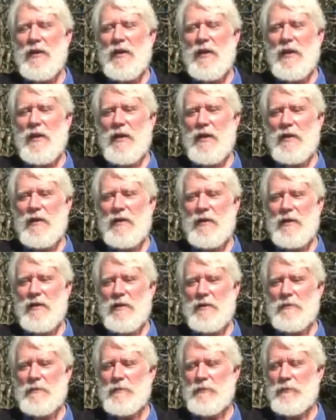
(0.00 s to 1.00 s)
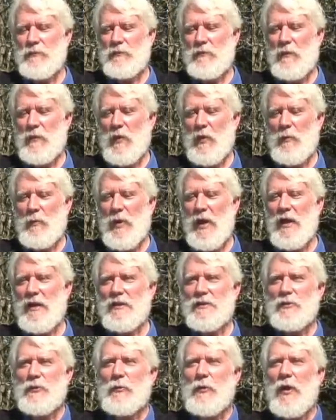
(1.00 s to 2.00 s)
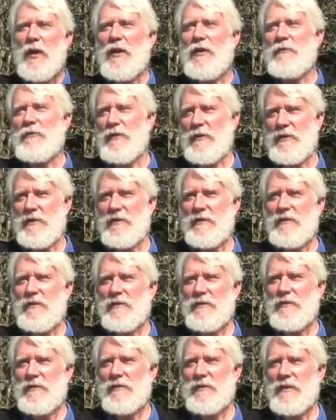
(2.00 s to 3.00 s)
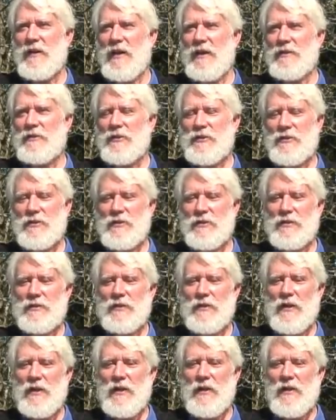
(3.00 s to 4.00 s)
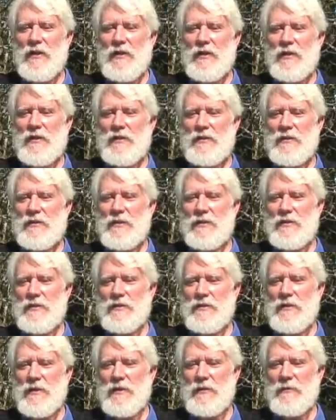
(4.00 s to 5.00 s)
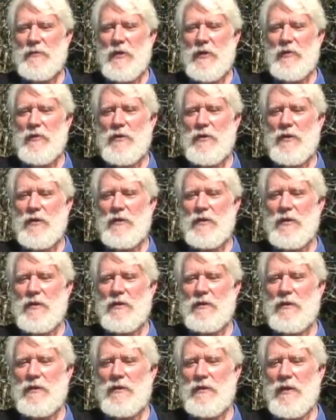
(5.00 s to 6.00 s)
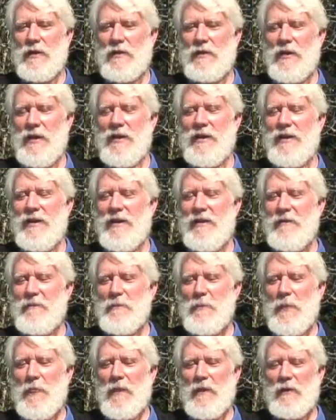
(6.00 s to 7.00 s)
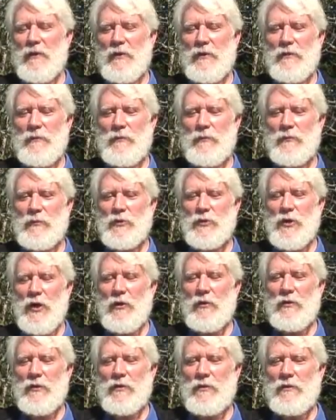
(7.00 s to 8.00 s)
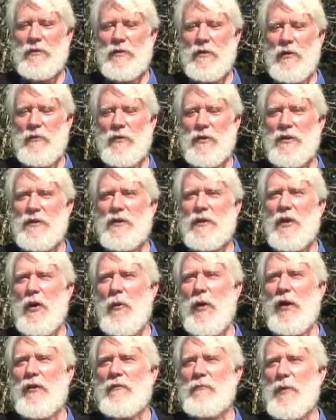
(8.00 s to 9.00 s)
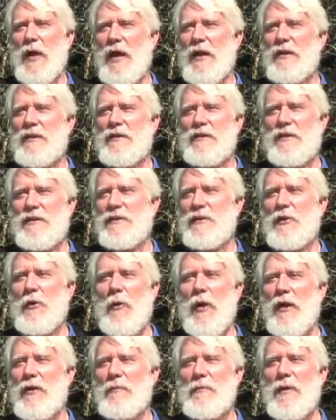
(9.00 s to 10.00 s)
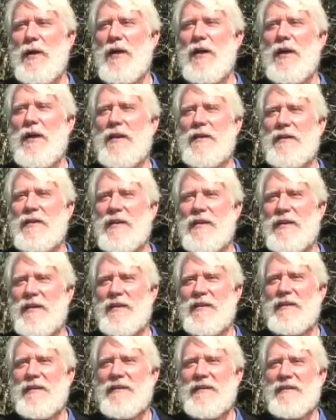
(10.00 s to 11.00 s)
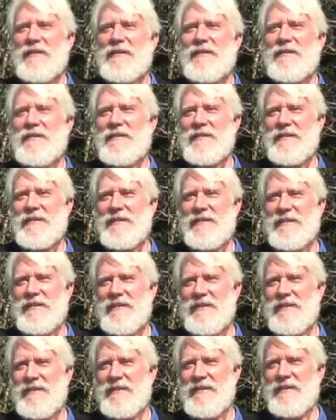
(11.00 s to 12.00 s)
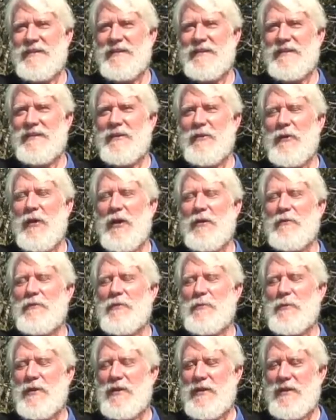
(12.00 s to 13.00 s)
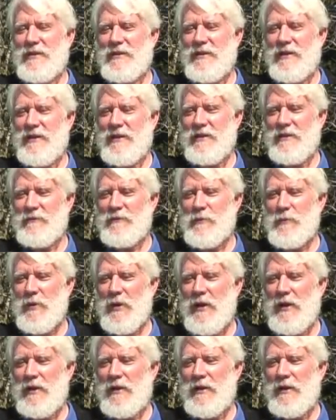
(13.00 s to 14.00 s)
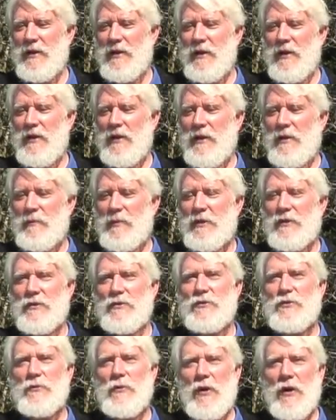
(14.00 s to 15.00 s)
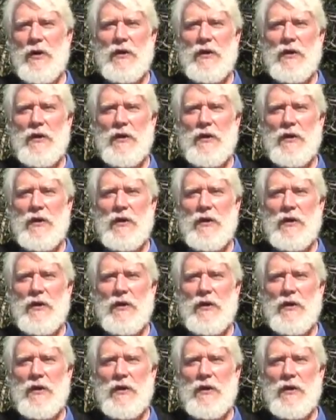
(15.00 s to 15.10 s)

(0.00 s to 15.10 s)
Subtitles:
And the body's irrelevant. Your consciousness. Just, you need to, a little joke, you don't need to go out of body, you need to go out of mind. You see? You need to go out of your mind, not out of your body. Because you are